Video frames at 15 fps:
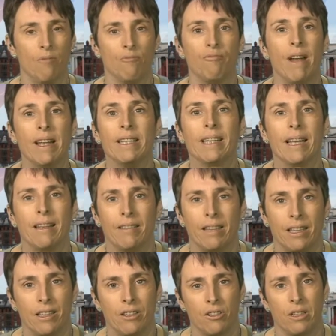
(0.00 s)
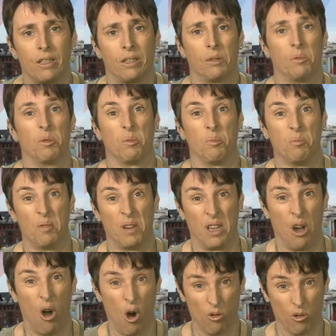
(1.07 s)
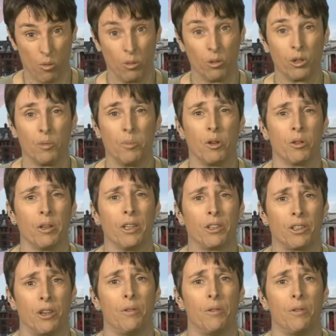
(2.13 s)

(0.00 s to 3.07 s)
rent anything in the 90s, it was pretty horrible, to be honest.